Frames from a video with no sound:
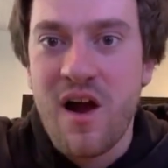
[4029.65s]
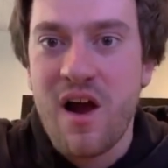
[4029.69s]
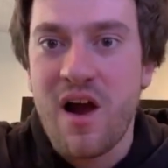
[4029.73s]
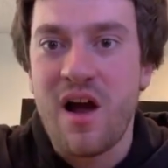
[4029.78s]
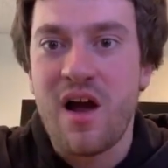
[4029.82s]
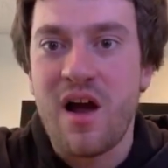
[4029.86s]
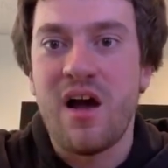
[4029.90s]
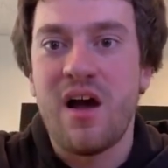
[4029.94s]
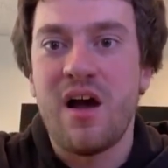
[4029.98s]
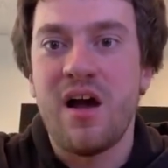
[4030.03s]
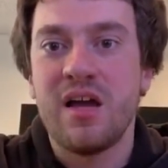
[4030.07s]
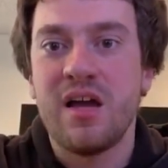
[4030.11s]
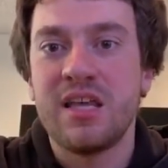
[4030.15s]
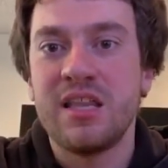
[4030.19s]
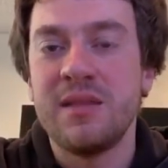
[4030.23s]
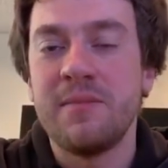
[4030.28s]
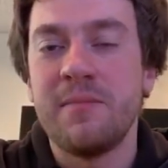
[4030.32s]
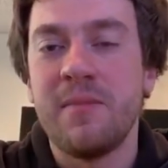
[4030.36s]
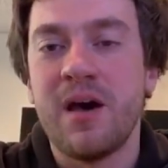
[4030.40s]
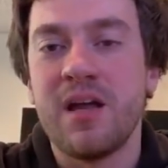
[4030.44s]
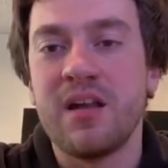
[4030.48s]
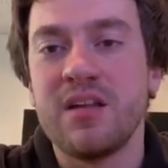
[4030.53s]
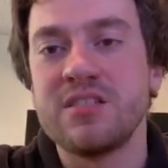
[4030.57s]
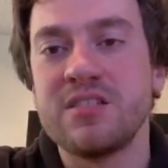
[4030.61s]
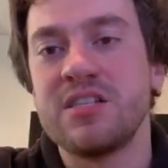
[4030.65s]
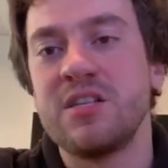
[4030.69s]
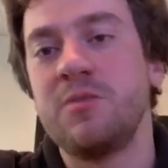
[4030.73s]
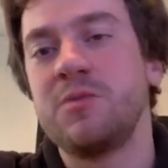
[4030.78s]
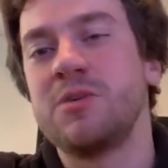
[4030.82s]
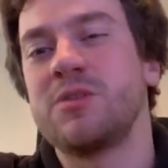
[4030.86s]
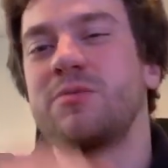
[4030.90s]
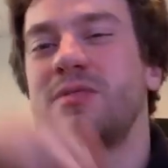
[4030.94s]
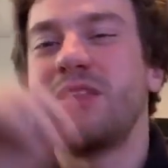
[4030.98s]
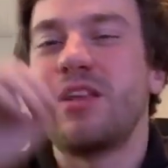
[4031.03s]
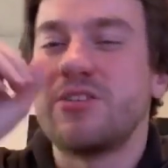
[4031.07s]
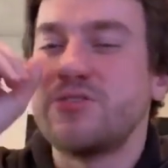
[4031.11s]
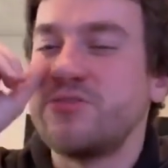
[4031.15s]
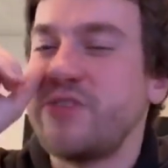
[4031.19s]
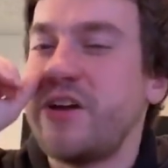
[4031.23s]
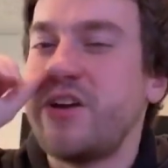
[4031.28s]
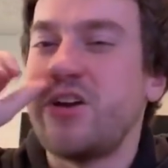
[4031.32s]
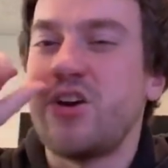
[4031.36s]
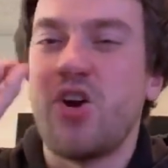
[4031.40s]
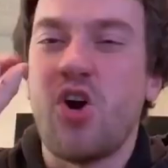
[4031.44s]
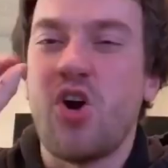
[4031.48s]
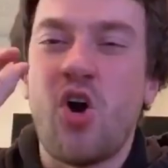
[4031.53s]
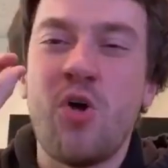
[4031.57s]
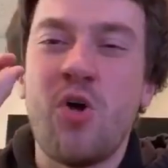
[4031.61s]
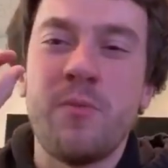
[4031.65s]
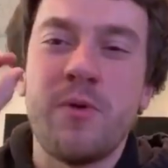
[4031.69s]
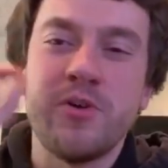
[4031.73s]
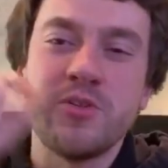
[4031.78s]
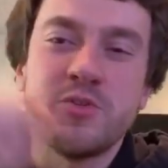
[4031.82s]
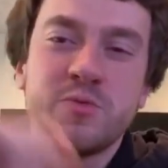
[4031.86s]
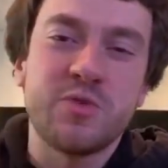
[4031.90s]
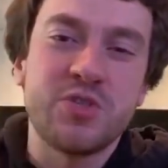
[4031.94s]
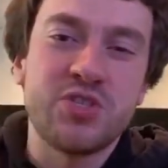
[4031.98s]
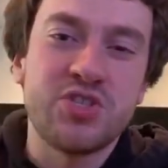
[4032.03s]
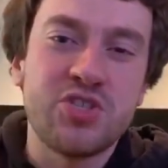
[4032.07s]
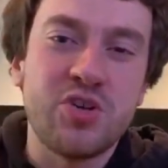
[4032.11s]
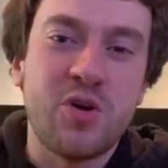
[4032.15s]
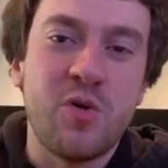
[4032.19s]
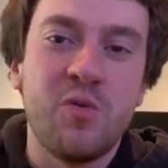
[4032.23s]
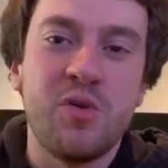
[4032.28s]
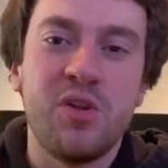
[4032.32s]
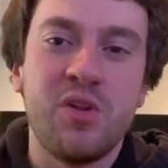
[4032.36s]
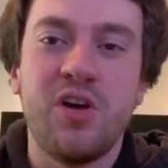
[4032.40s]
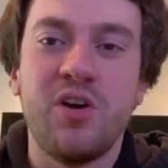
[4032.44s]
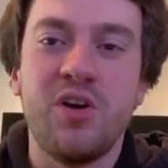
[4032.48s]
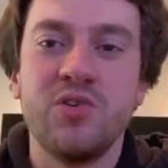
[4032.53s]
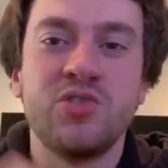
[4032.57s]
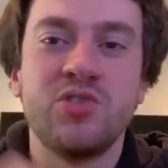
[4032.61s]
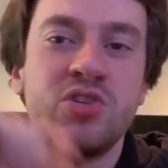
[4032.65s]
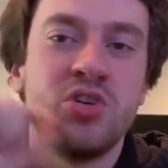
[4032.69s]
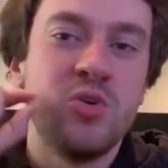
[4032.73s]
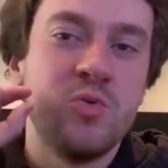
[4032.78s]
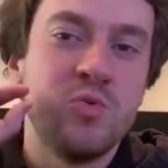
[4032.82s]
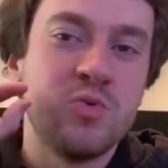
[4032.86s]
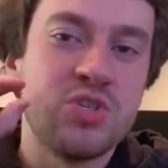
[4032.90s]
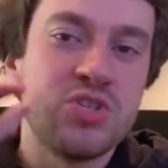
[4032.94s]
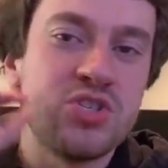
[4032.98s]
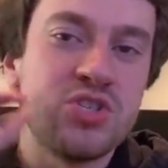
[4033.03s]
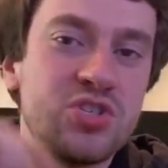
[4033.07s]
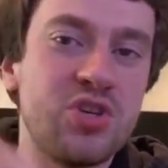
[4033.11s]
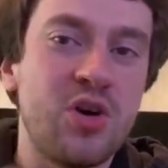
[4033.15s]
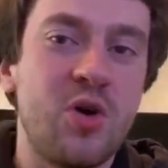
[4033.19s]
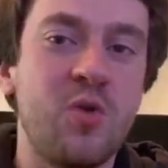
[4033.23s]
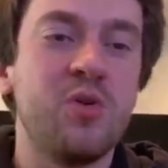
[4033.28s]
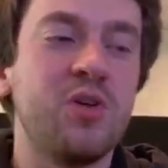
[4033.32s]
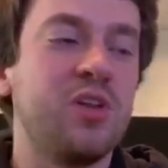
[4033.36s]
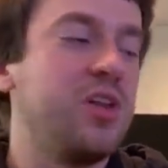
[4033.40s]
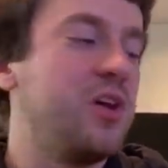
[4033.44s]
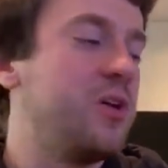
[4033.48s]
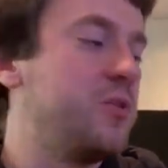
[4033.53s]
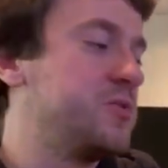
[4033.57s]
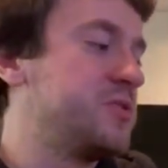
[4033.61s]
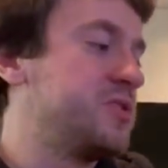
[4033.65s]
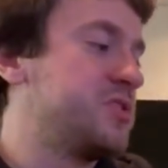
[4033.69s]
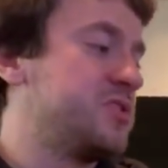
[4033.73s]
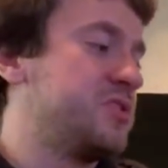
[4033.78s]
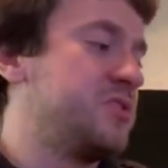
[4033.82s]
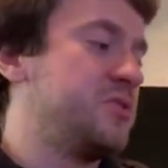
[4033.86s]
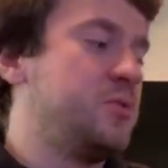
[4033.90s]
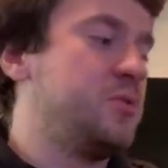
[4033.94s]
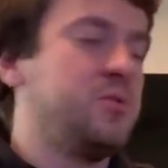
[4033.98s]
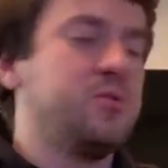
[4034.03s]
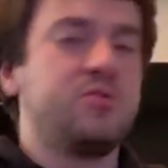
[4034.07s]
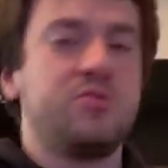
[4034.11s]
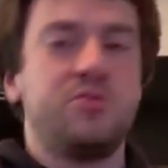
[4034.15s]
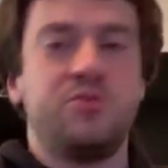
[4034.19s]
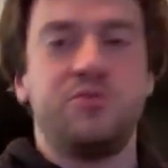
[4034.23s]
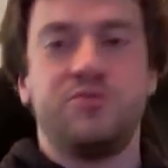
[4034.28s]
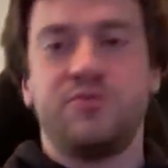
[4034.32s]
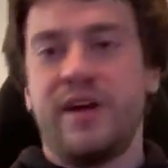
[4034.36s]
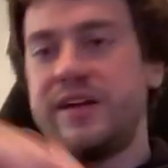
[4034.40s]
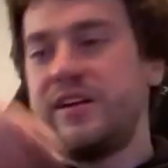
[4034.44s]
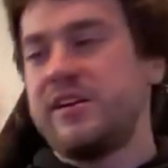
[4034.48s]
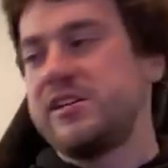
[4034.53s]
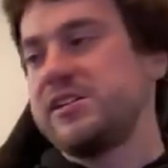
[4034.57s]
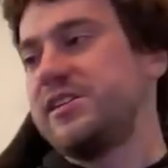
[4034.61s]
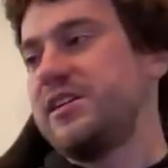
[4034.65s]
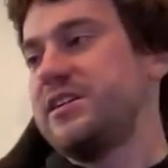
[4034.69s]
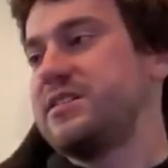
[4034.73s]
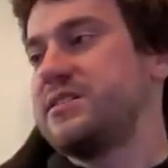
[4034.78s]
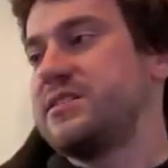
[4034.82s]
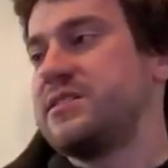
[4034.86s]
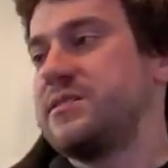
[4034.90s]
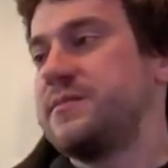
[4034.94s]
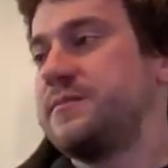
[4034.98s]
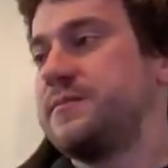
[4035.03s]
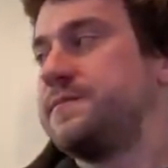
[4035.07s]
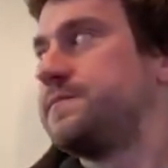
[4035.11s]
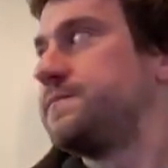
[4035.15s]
Uh, can the model still work without a radar? Almost. We're so close. We're so close to, to radarless.